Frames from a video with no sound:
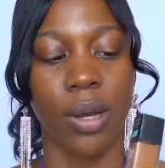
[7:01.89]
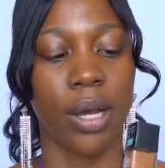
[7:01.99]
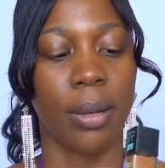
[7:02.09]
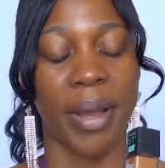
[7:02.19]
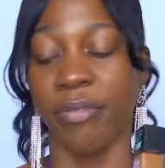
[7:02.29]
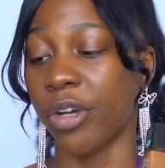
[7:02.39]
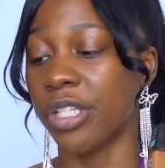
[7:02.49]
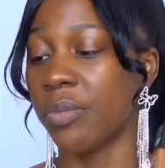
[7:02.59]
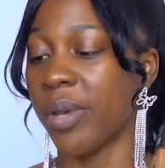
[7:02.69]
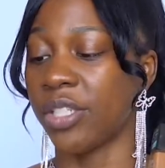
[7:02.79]
I forgot
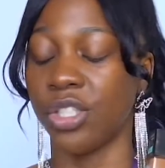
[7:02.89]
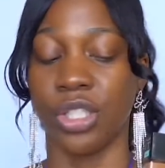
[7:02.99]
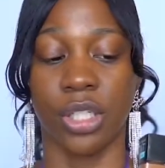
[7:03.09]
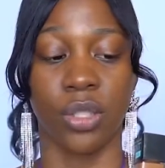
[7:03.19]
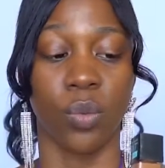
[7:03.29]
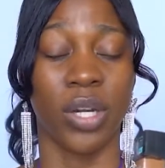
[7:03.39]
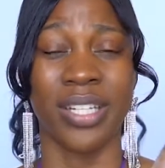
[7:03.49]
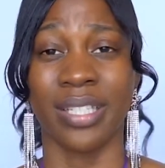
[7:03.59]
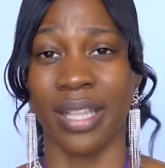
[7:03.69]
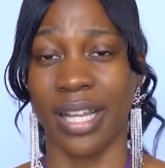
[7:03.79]
to mention, one
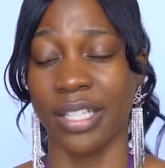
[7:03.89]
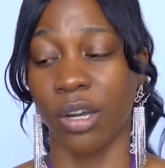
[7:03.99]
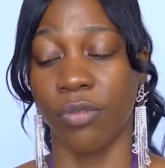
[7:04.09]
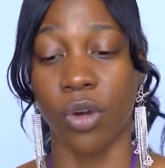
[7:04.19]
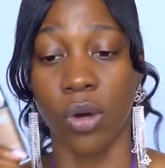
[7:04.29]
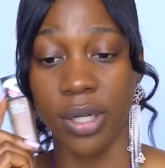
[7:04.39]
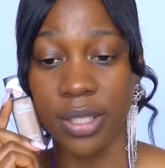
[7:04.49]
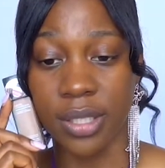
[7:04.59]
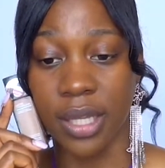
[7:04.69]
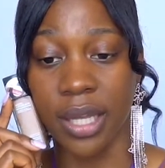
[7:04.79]
is lighter of
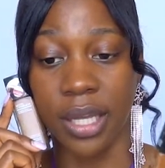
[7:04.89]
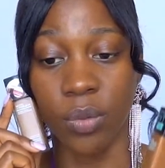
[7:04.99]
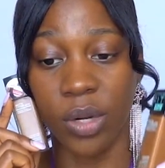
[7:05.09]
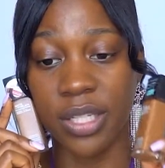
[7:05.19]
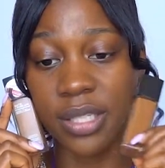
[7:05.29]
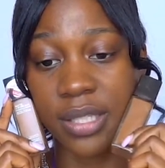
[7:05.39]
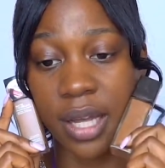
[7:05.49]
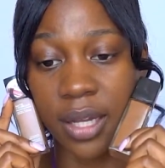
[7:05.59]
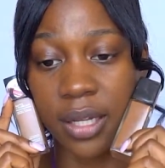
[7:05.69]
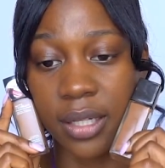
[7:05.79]
course and one is
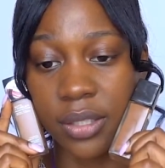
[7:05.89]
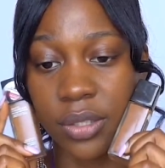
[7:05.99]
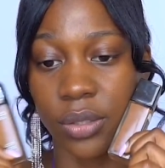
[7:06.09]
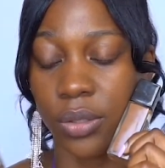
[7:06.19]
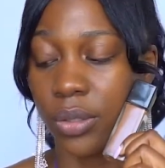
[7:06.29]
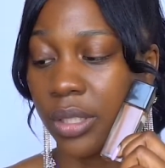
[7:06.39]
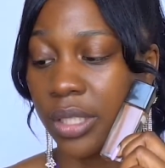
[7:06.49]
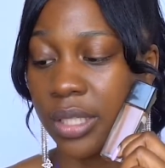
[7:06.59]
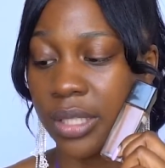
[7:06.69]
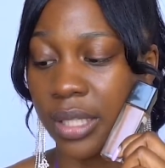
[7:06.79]
darker. So
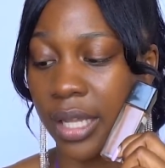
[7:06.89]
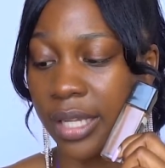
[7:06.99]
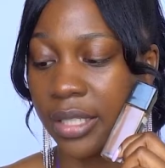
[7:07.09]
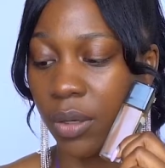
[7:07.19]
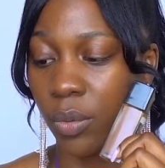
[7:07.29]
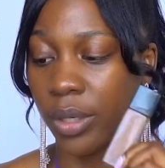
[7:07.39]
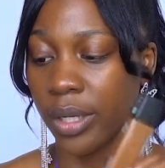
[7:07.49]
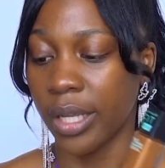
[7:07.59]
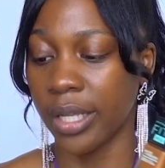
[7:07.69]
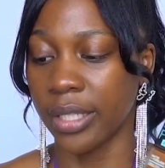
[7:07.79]
this is a lighter one
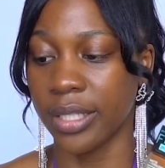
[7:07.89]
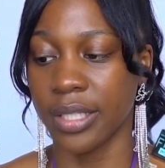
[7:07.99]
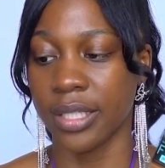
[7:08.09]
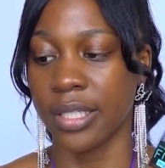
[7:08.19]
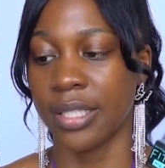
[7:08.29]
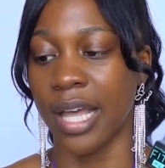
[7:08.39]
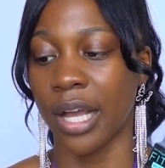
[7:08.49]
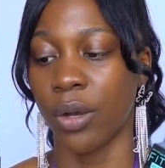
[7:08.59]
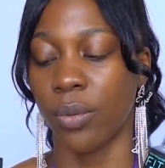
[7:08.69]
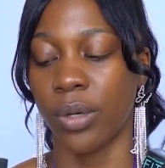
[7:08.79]
and this is
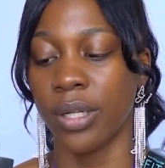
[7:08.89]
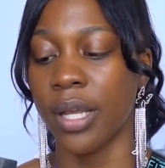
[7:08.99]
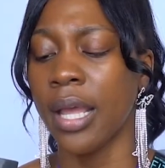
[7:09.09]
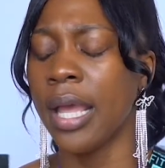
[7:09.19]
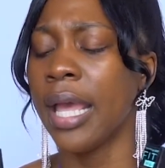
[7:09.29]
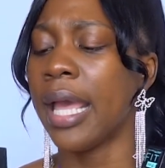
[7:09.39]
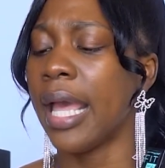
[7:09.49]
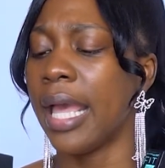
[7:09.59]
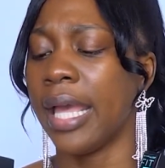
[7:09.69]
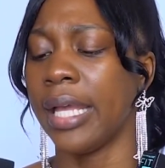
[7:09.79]
darker one,
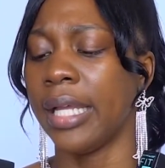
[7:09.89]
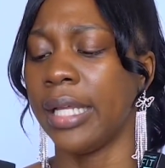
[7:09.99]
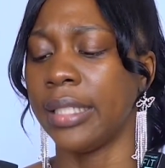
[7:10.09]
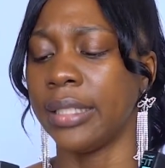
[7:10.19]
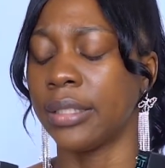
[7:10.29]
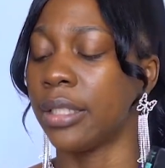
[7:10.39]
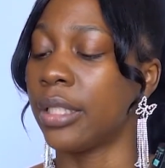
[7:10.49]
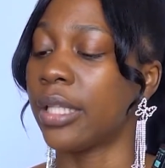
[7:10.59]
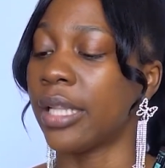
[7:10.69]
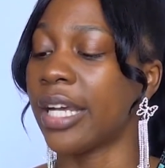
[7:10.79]
and
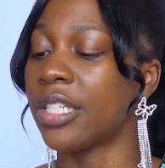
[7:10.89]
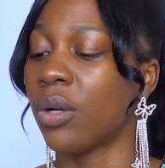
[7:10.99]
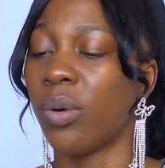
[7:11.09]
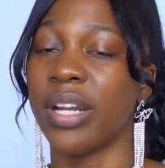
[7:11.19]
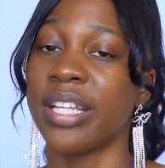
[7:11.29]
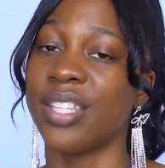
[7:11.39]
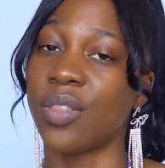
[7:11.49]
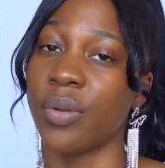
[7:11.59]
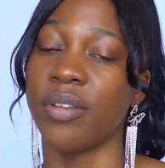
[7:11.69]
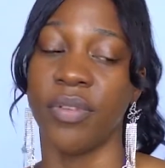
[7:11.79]
the lighter one is
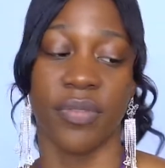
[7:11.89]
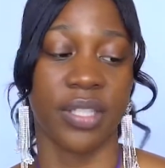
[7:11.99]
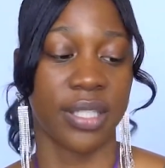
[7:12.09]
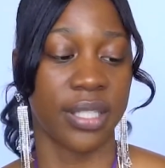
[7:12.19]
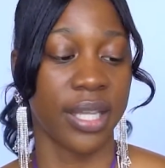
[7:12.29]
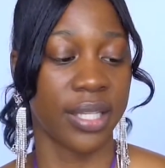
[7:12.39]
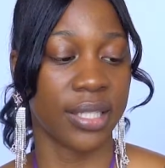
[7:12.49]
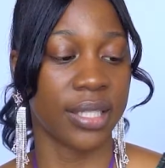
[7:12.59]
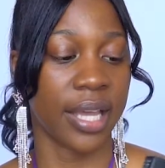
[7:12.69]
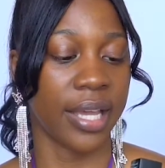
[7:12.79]

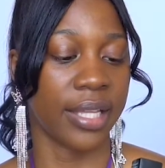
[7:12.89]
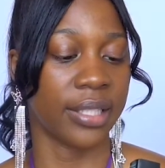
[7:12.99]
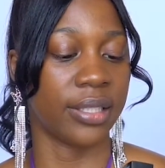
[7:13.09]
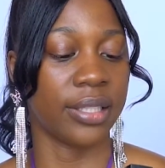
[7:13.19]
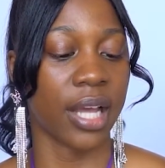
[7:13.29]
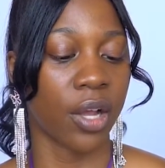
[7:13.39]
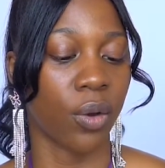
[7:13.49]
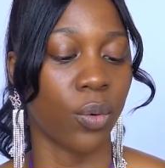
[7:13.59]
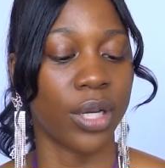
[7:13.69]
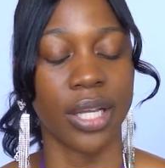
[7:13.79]
356 and the darker
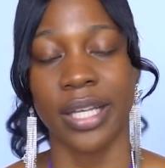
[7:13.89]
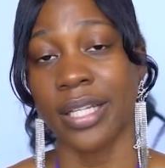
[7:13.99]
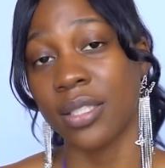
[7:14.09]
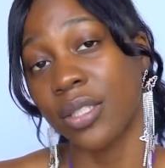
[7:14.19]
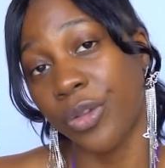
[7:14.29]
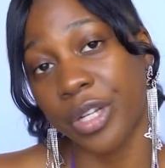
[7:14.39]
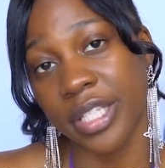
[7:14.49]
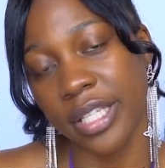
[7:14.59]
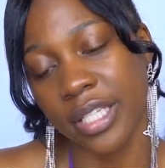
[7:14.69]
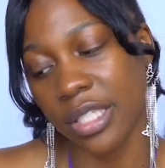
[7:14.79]
one is
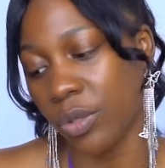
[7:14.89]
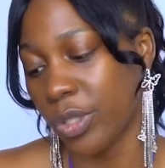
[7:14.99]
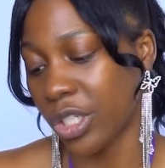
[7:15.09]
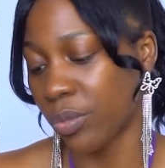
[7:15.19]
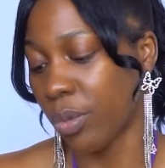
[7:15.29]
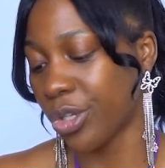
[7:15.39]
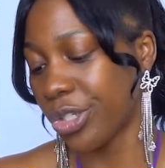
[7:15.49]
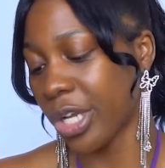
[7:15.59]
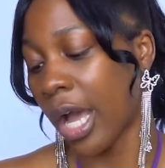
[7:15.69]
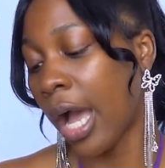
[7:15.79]
360, which is
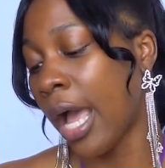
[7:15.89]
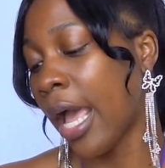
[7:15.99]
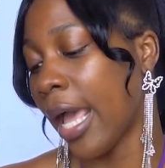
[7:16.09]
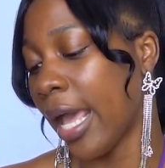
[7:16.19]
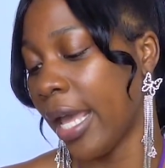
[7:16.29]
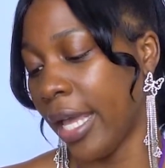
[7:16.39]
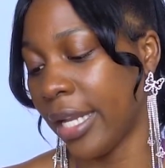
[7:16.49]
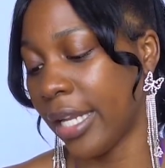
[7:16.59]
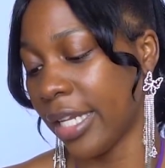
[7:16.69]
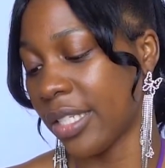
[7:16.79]
matcha, and
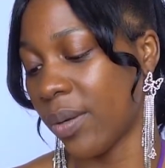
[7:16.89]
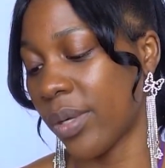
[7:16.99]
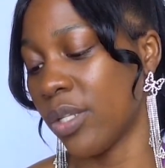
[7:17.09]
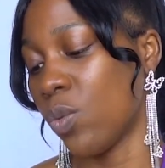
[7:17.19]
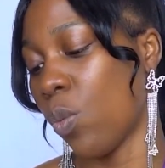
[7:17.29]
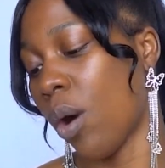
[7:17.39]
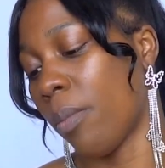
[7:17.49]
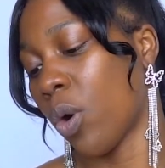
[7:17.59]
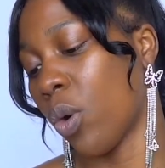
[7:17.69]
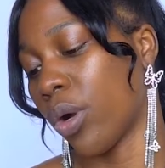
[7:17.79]
the lighter one is warm
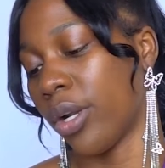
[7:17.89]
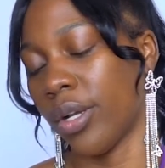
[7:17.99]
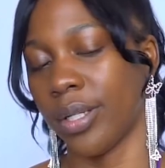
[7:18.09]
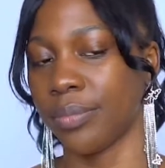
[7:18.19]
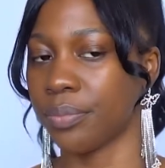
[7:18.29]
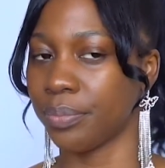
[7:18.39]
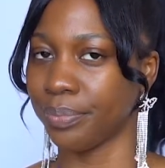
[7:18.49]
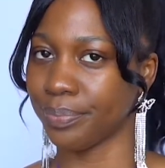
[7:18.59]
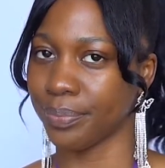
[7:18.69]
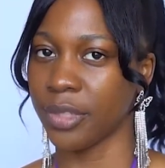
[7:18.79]
coconut.
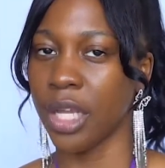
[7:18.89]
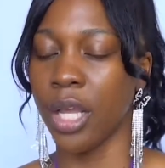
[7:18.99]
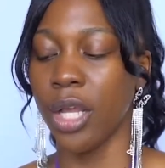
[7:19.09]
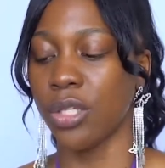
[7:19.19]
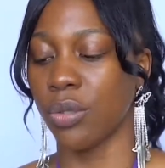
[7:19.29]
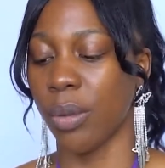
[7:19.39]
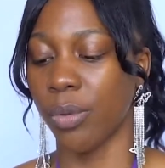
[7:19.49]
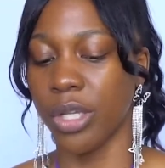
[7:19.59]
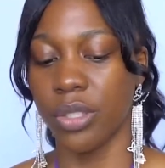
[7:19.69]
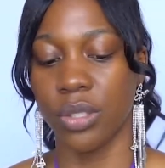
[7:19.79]
So I'm
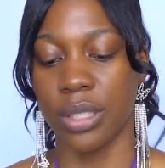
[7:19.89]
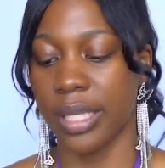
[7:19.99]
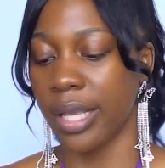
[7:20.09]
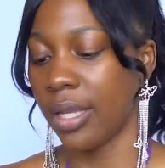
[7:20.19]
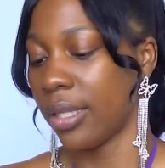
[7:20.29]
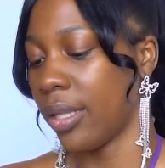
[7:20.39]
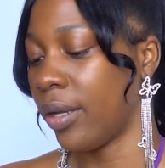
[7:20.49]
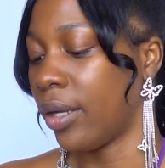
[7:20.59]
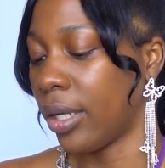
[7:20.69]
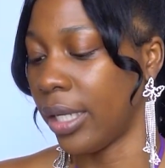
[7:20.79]
going to take
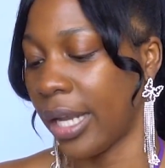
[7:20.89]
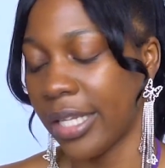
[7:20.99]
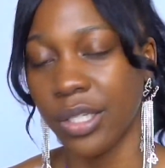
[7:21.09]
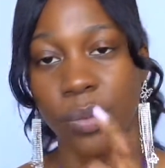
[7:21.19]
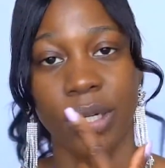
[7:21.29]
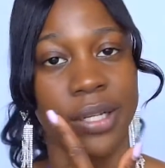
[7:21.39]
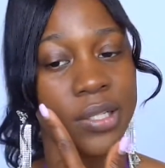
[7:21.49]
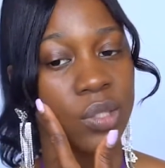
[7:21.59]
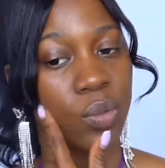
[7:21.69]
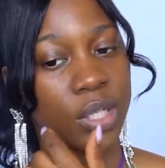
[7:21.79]
the lighter one and
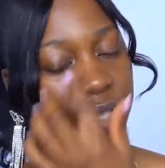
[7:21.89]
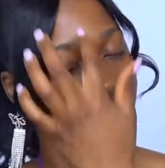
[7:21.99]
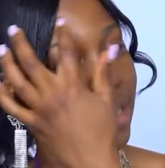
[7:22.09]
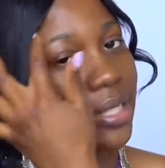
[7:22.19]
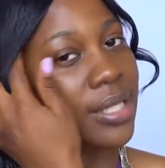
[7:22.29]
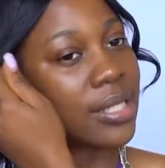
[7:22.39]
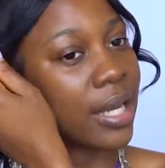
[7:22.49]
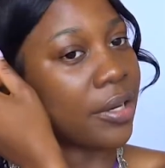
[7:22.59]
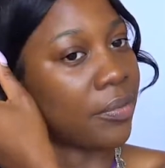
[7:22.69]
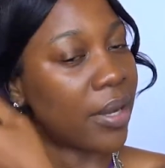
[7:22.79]
swatch on this
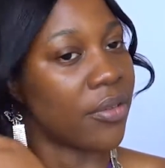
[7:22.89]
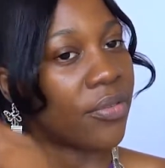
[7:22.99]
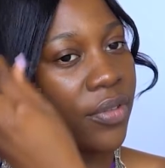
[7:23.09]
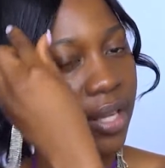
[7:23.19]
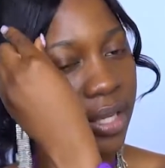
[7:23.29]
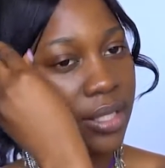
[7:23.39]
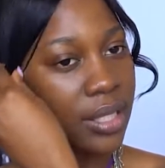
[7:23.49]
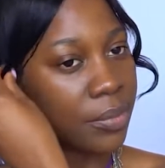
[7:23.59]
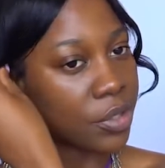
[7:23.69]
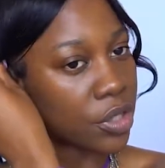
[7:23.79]
side of my face.
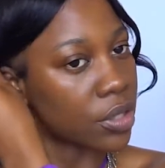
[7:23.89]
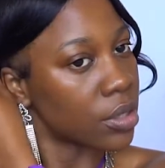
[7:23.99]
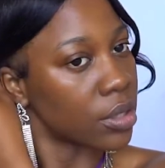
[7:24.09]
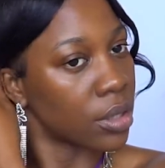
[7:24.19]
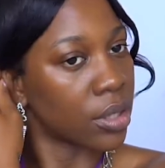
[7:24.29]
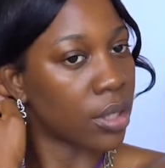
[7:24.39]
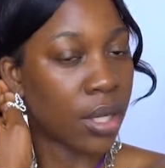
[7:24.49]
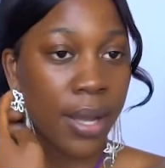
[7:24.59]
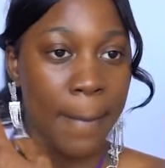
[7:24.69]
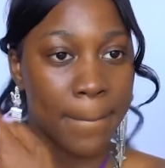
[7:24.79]
Let me just
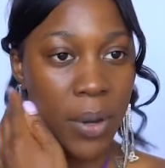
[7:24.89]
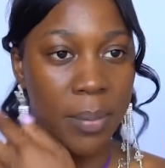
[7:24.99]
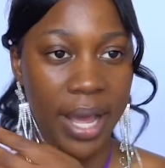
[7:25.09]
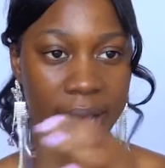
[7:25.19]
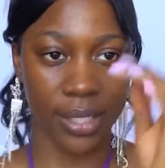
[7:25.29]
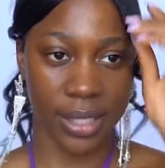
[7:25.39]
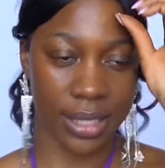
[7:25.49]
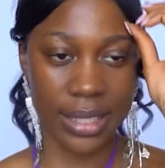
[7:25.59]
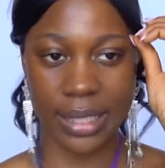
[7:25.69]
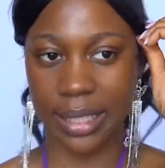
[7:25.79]
put my hair to
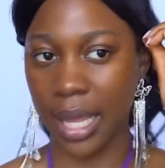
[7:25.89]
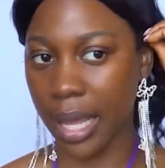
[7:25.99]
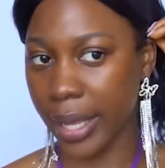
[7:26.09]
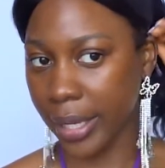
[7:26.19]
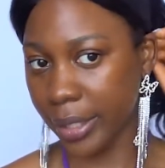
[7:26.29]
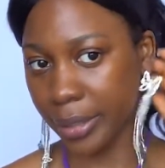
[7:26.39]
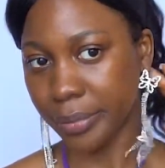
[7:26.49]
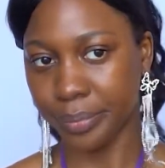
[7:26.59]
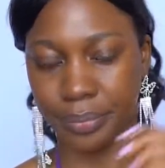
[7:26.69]
the side.